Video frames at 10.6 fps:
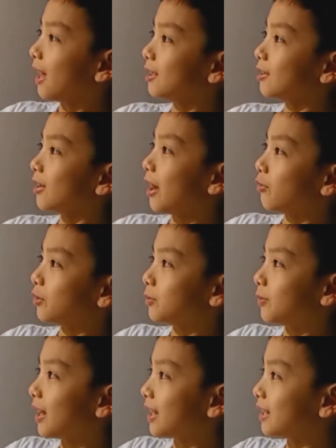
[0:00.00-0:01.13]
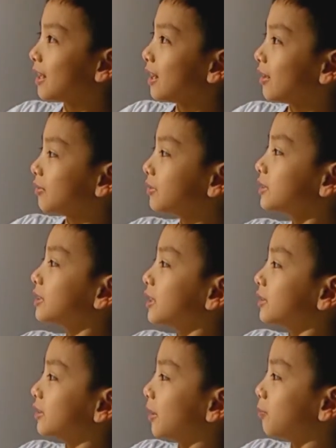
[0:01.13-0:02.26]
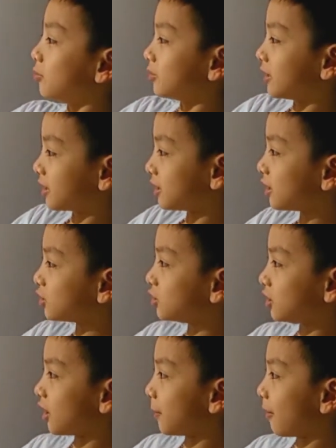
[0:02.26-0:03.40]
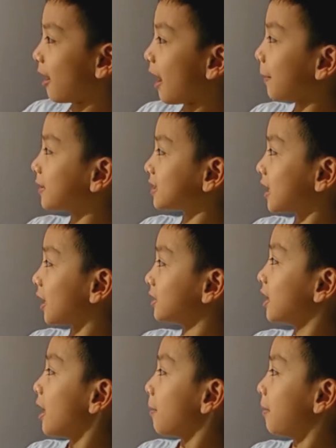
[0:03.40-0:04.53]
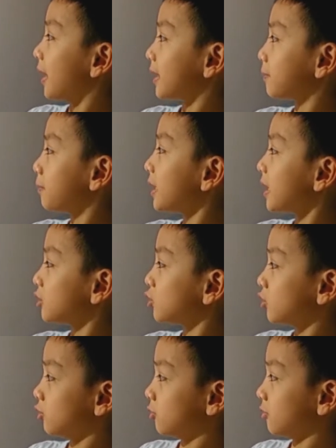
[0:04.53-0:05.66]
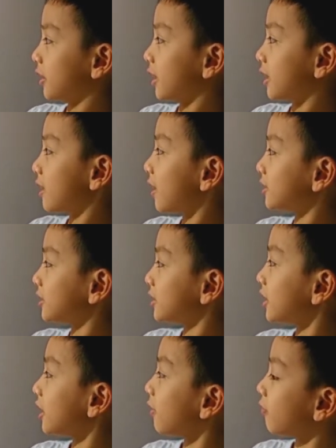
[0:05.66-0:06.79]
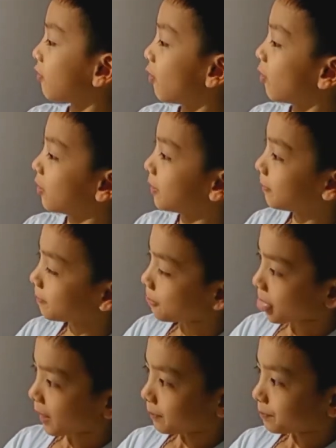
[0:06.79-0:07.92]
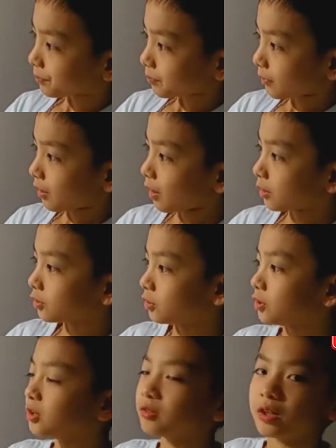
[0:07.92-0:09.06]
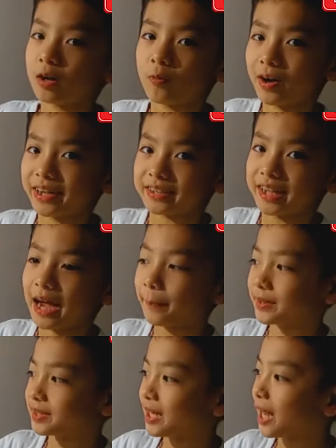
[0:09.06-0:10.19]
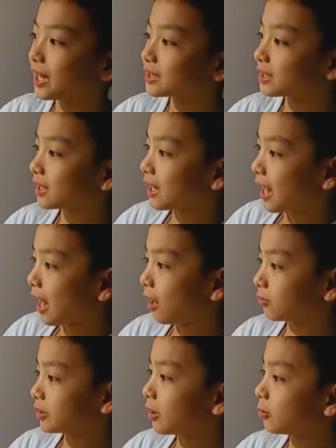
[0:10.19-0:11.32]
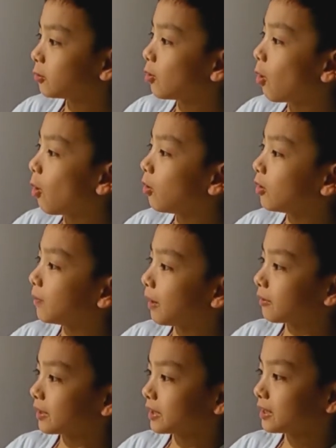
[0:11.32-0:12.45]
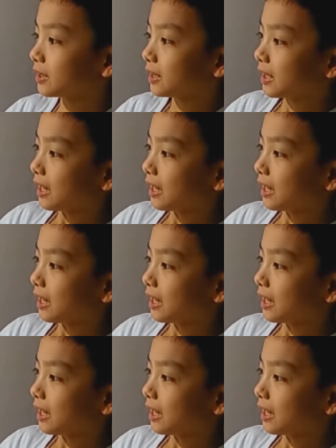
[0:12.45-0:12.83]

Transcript: Hello everyone, this is the presentation about habitats by Pikachu in class CE4. Do you know what is habitat? I'll tell you all about it.